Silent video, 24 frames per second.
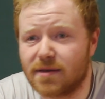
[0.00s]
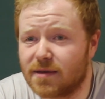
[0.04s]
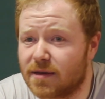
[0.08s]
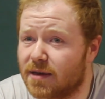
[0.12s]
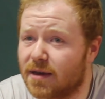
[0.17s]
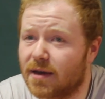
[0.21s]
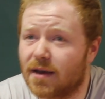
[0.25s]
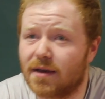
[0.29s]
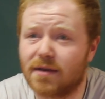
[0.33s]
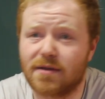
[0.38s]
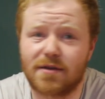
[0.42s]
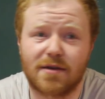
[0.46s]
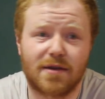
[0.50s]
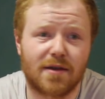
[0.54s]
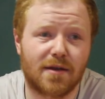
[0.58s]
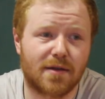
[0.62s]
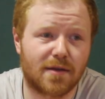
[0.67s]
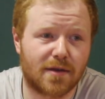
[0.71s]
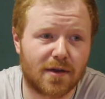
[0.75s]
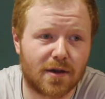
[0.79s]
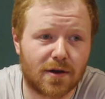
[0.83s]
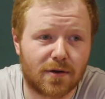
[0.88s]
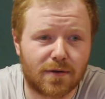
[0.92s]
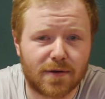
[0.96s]
the CLC,
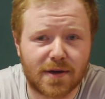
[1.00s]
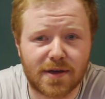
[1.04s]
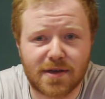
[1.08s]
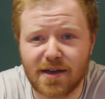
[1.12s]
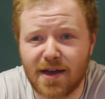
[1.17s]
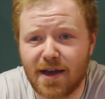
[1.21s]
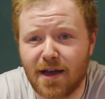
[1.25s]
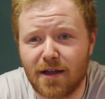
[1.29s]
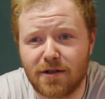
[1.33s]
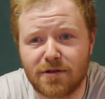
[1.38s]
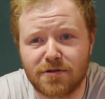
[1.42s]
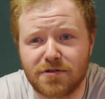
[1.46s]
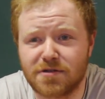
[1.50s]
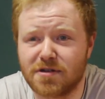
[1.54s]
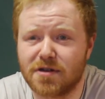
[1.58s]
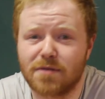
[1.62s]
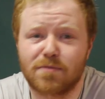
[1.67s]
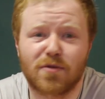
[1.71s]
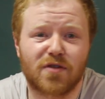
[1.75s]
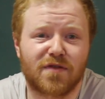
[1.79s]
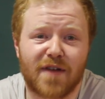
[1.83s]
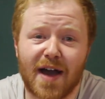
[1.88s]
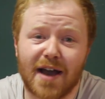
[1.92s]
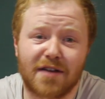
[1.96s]
the OSL, there's a
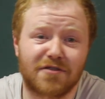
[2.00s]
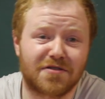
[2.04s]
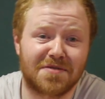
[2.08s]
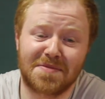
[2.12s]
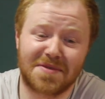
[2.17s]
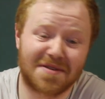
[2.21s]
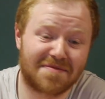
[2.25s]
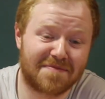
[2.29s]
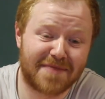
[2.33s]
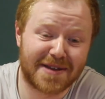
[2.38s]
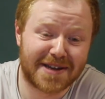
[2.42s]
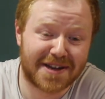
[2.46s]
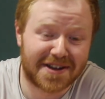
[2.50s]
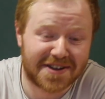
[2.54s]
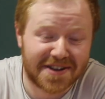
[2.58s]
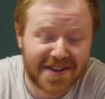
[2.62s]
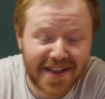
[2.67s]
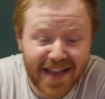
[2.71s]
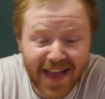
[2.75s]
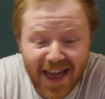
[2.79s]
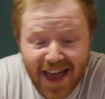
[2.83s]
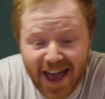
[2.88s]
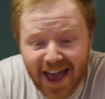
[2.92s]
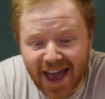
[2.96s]
number of acronyms I've been on.
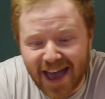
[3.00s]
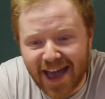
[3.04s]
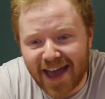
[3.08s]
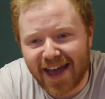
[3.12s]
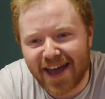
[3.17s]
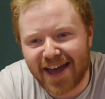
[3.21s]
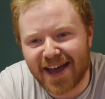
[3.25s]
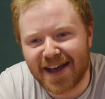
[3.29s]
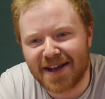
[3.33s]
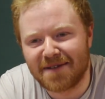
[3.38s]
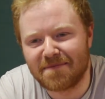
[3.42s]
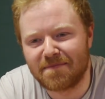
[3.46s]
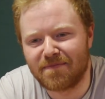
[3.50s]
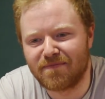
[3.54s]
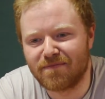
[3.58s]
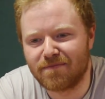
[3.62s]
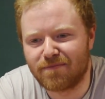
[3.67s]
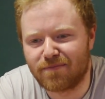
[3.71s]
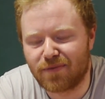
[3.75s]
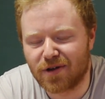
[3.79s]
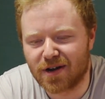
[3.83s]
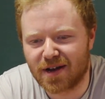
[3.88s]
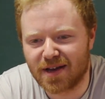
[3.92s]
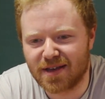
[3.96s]

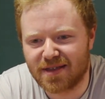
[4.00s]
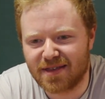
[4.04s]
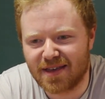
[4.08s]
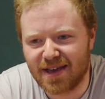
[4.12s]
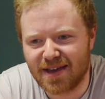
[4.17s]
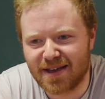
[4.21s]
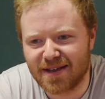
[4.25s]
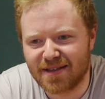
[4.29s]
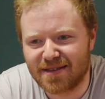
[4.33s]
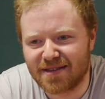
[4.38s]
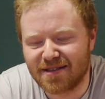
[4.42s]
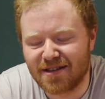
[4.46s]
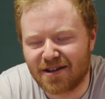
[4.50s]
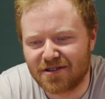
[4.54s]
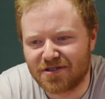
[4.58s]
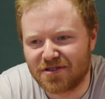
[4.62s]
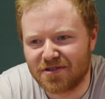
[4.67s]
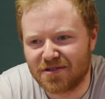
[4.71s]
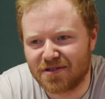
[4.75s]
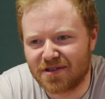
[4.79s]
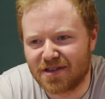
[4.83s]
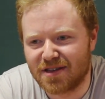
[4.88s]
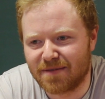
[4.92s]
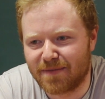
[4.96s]
But I think it's not
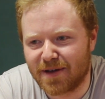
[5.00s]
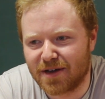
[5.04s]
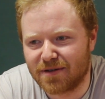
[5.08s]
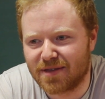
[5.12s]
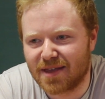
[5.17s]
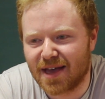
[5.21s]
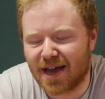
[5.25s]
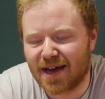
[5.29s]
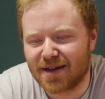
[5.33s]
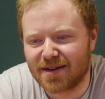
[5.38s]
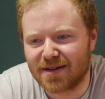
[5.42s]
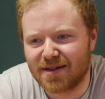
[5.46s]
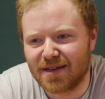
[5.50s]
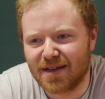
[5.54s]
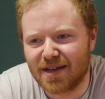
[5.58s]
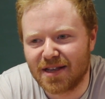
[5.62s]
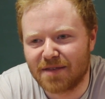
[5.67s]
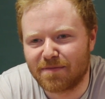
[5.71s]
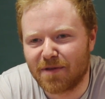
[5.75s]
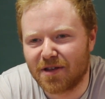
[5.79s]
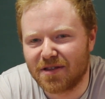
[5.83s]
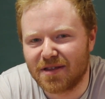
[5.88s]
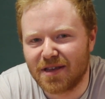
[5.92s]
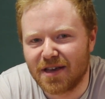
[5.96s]
just about that, I think
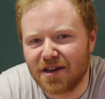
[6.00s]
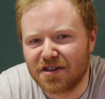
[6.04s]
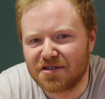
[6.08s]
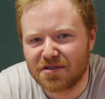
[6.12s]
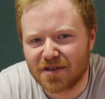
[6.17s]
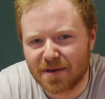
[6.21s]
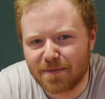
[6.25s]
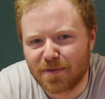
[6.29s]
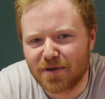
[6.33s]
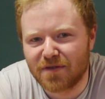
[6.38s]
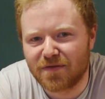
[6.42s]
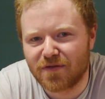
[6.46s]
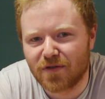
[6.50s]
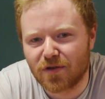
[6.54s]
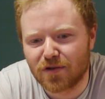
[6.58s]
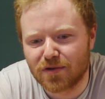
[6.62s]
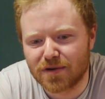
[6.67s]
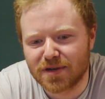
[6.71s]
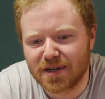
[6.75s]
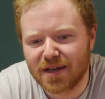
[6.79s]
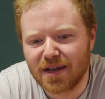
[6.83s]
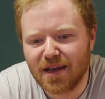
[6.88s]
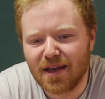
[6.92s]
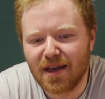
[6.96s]
it's about the issues I put
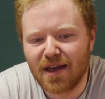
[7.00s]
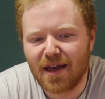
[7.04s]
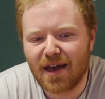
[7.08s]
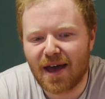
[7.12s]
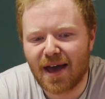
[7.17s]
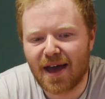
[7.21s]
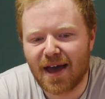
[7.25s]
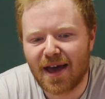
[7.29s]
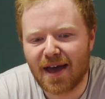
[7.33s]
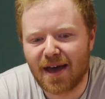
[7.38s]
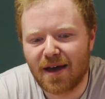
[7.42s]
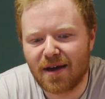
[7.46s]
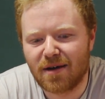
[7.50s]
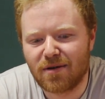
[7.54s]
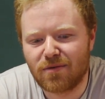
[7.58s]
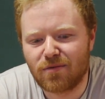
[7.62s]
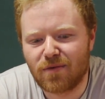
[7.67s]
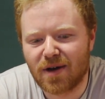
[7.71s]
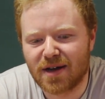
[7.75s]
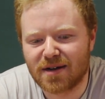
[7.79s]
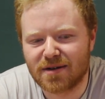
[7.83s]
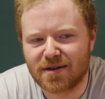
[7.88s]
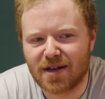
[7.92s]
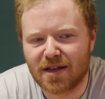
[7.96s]
forward,
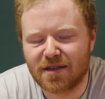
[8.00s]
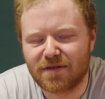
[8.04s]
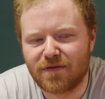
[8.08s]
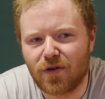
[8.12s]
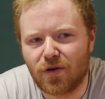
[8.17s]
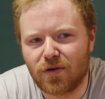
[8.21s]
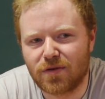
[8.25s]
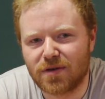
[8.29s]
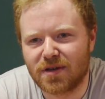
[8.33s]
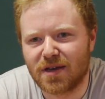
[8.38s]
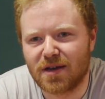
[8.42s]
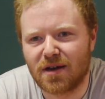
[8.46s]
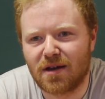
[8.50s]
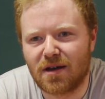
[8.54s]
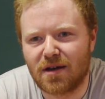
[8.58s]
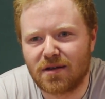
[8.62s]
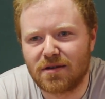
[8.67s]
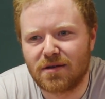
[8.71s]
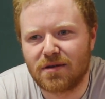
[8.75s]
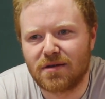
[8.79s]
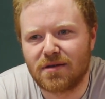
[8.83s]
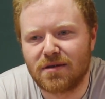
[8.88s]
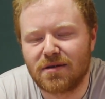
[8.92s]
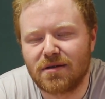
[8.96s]
whether that's focusing
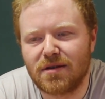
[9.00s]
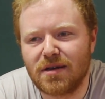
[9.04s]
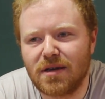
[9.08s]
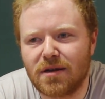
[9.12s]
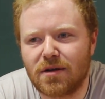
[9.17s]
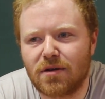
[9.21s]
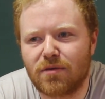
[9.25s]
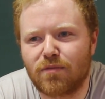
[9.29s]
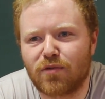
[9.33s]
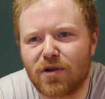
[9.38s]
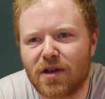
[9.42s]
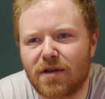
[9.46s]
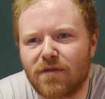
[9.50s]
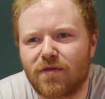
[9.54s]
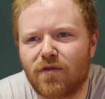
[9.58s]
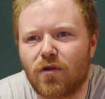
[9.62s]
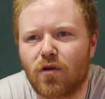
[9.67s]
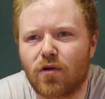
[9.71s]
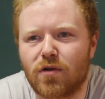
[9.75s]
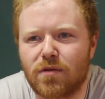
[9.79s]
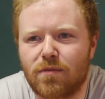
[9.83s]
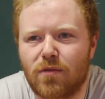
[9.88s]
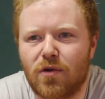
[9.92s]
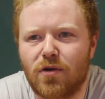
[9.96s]
on, you know, bringing
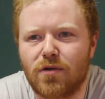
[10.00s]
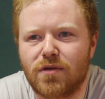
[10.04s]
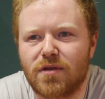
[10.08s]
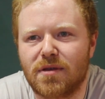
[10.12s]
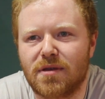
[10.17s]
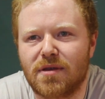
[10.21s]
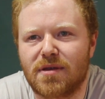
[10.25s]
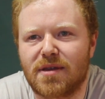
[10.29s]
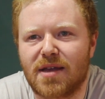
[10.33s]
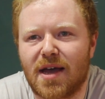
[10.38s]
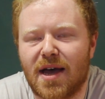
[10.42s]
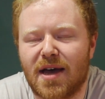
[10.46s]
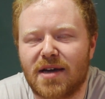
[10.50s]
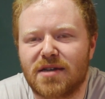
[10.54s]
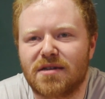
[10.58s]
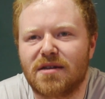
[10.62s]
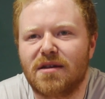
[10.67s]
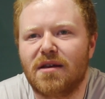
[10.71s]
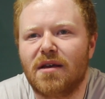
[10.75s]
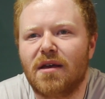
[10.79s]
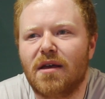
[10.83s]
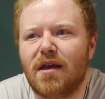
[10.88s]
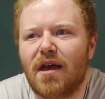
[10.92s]
forward motions that